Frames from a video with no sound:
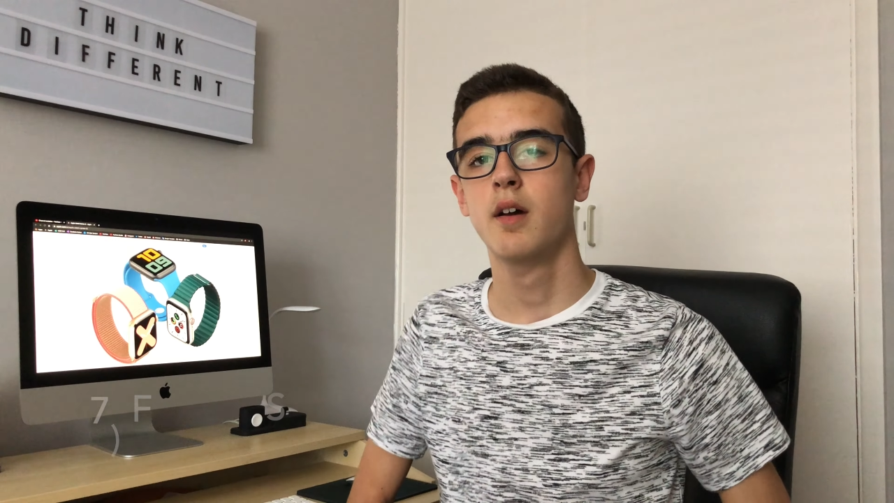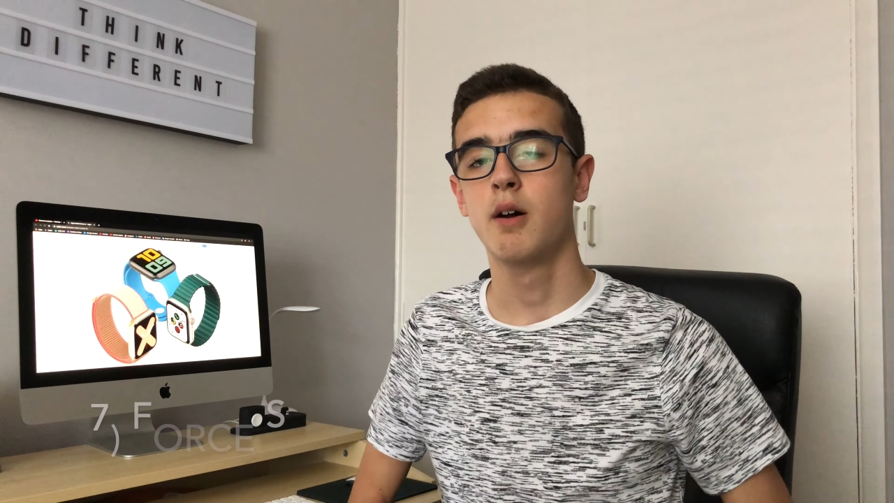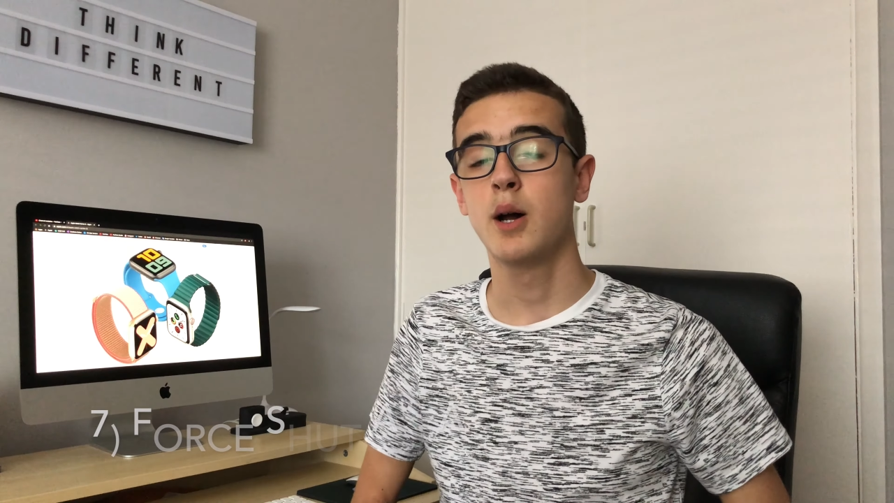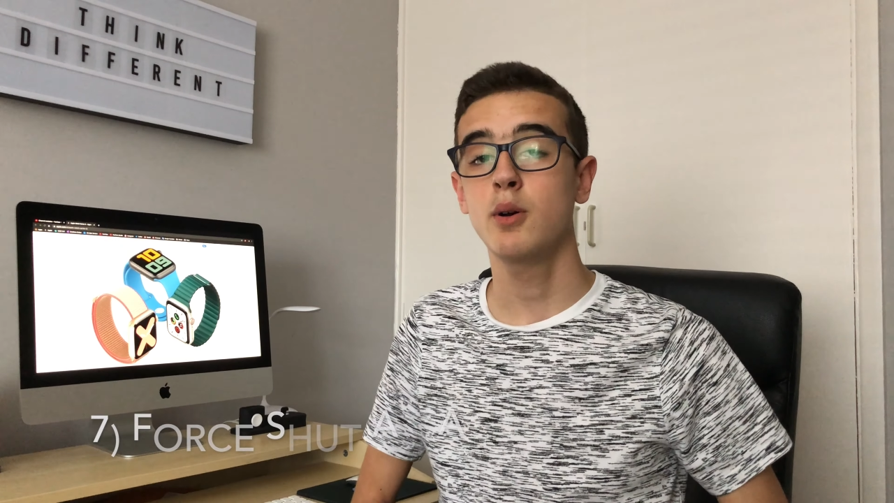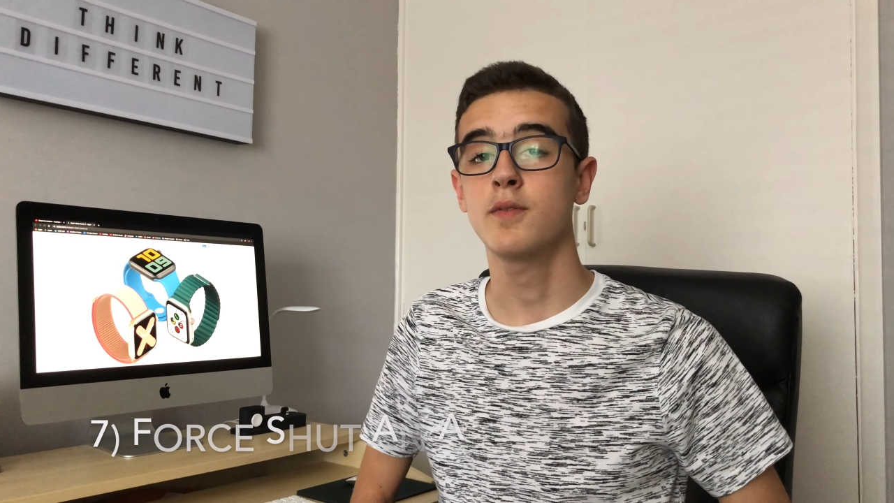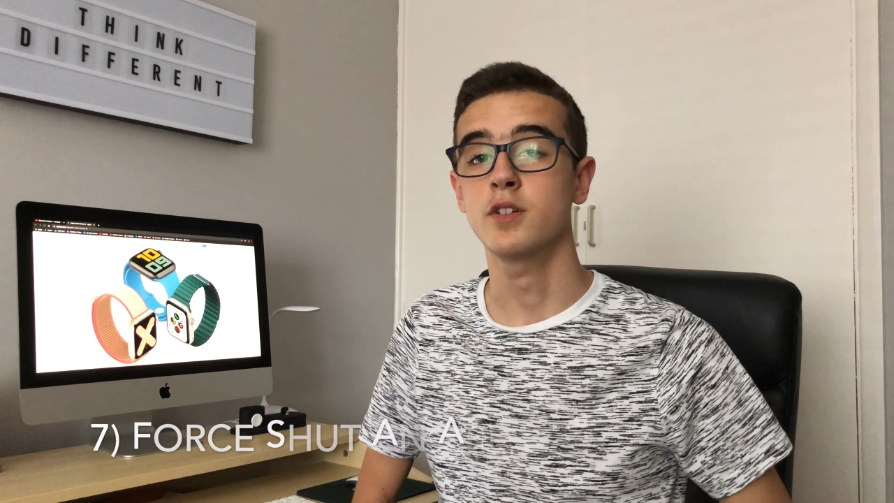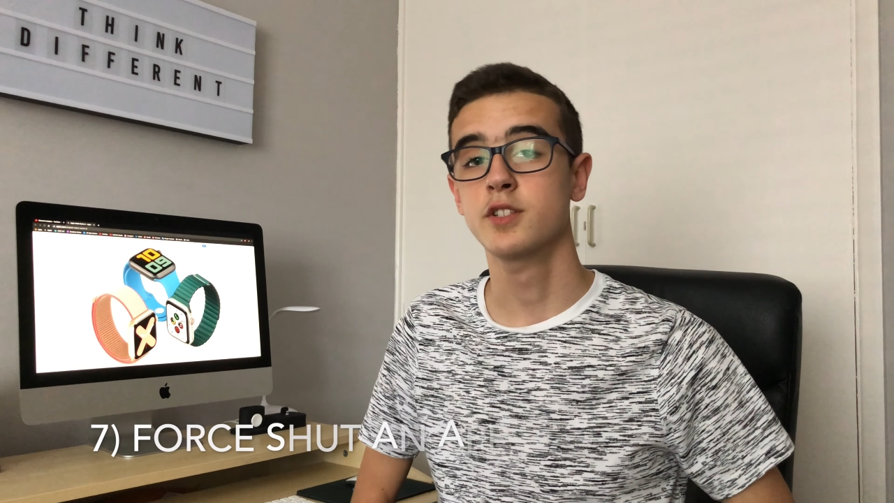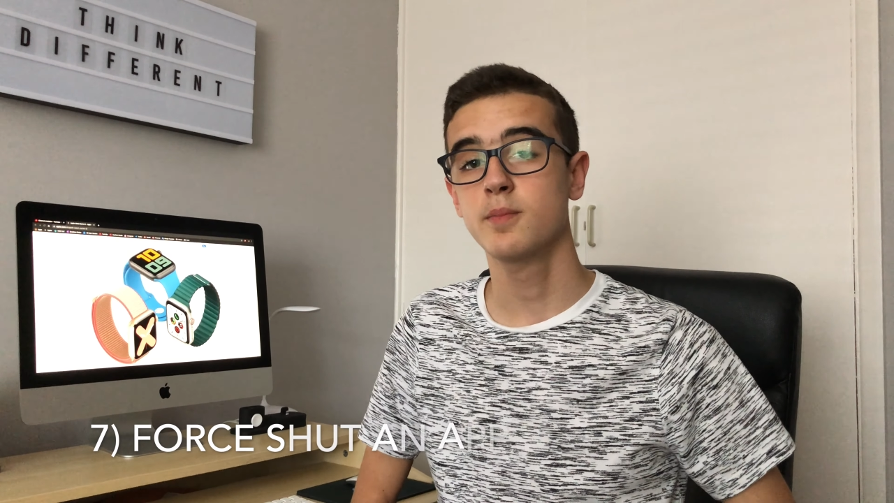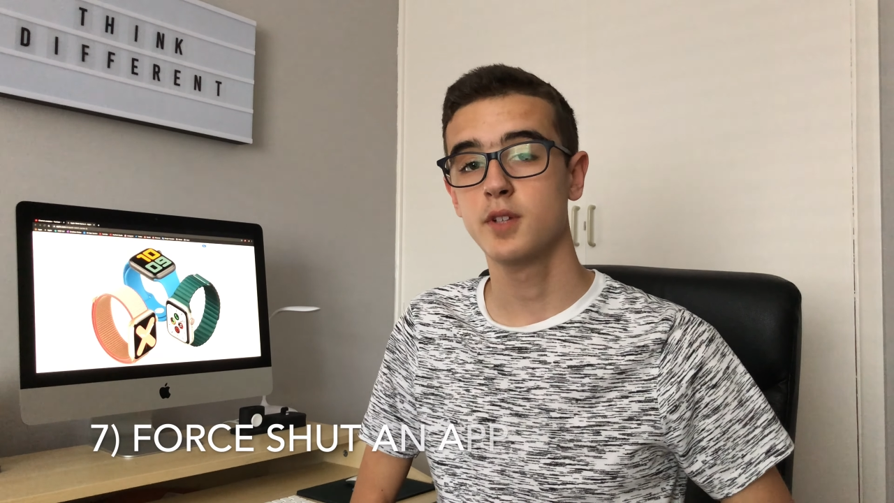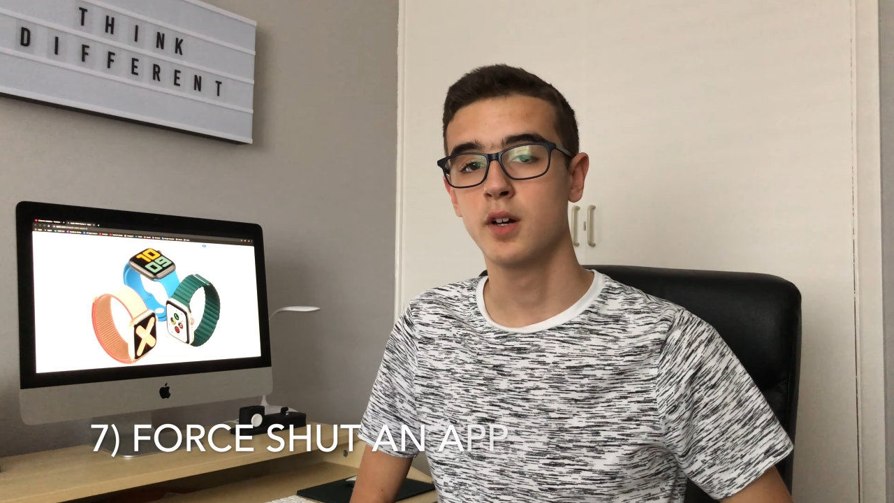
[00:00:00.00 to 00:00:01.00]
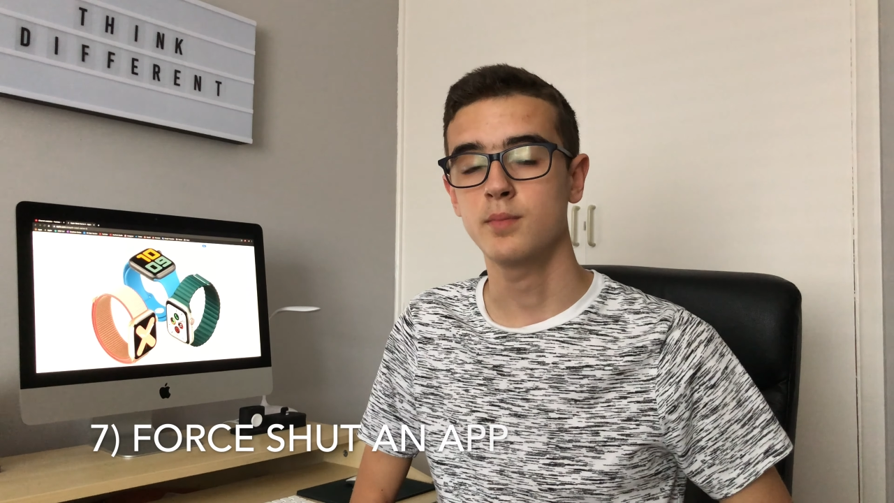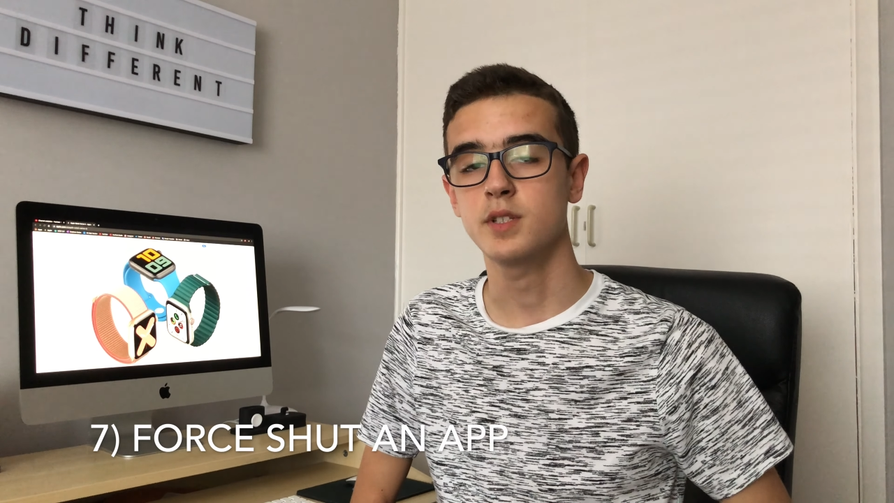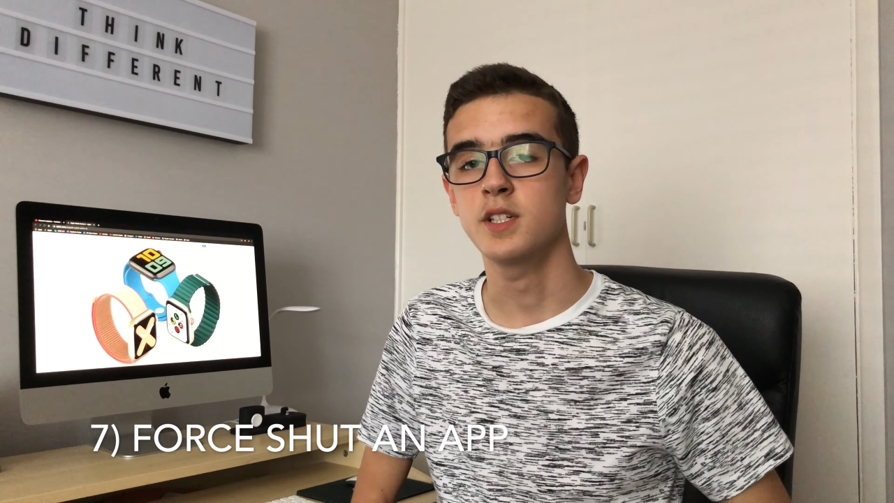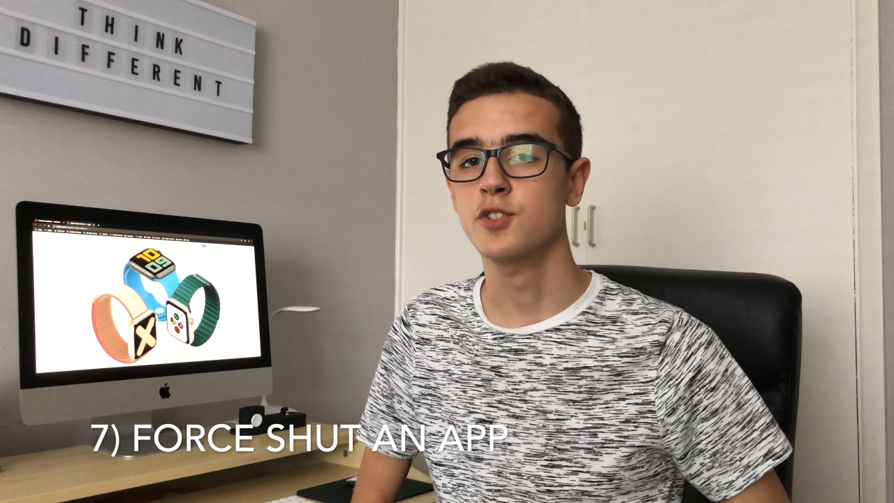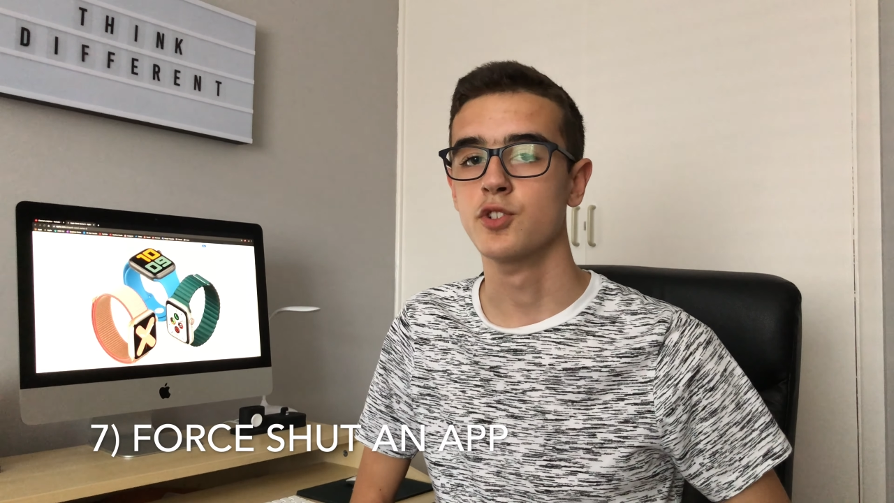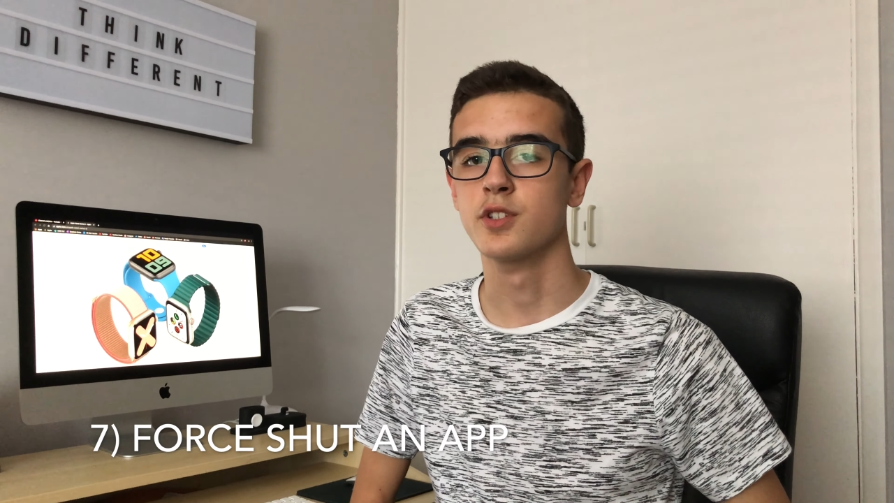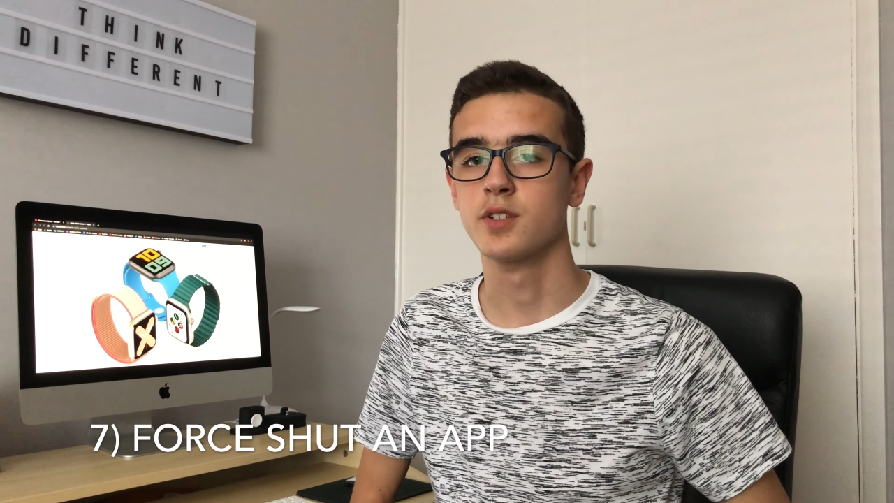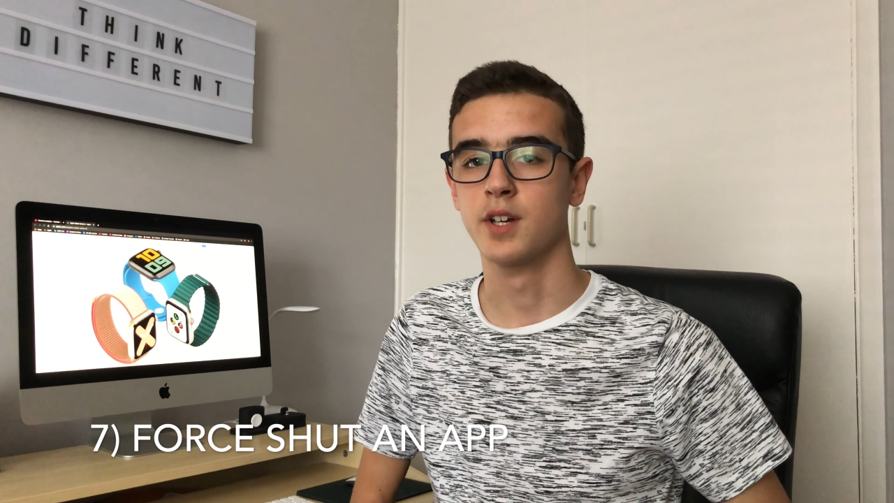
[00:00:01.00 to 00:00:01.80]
However, sometimes it's just